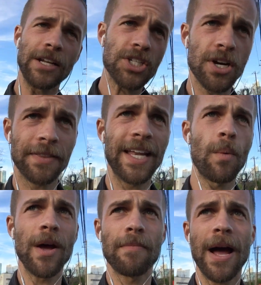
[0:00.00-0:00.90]
Just tucked that
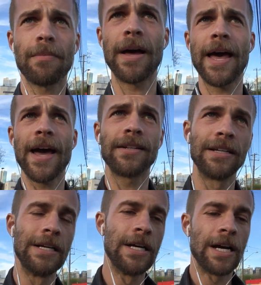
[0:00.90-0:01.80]
away in the back of my head,
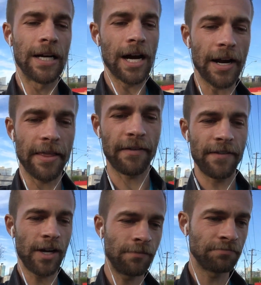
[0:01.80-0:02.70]
got out of the
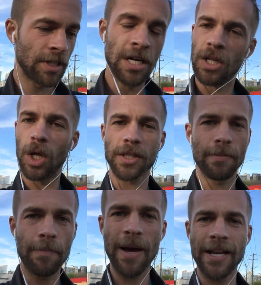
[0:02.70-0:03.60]
film, looked
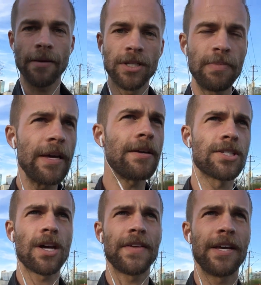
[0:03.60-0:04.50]
him up on IMDb,
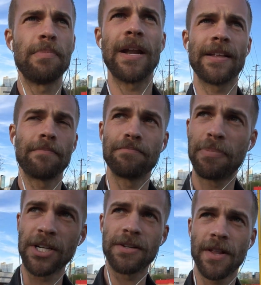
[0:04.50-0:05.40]
saw that he had been in a
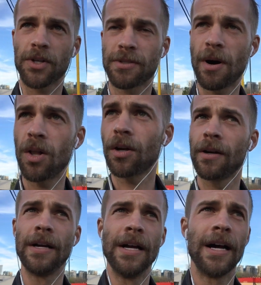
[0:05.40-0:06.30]
bunch of other
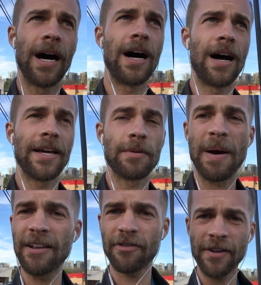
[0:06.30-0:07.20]
smaller uh,
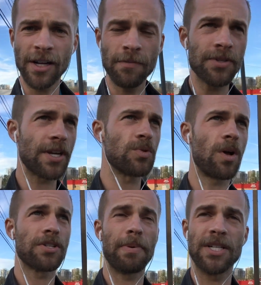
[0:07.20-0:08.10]
independent films as
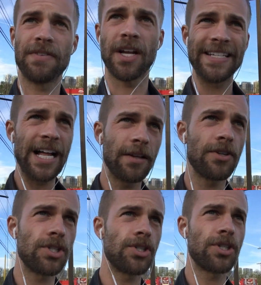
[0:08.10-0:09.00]
well as a bunch of other
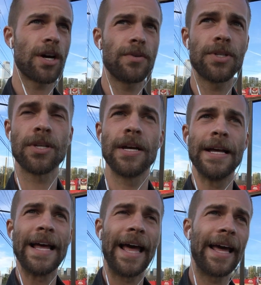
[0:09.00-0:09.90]
television shows.
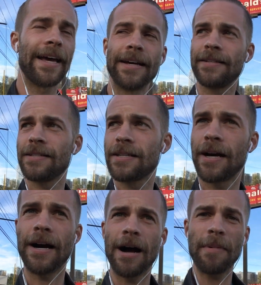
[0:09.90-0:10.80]
And
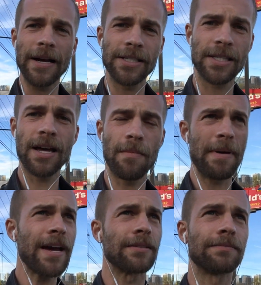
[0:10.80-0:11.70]
um, I just thought,
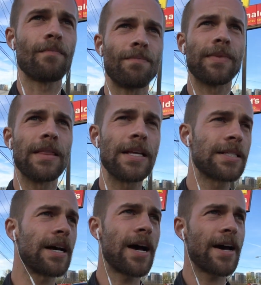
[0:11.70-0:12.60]
man, this
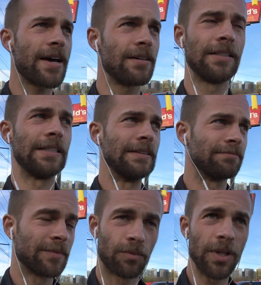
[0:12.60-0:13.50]
guy
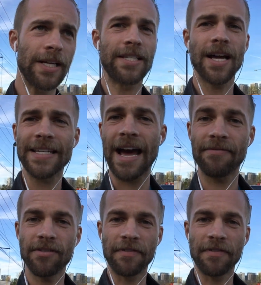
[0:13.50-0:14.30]
really does have the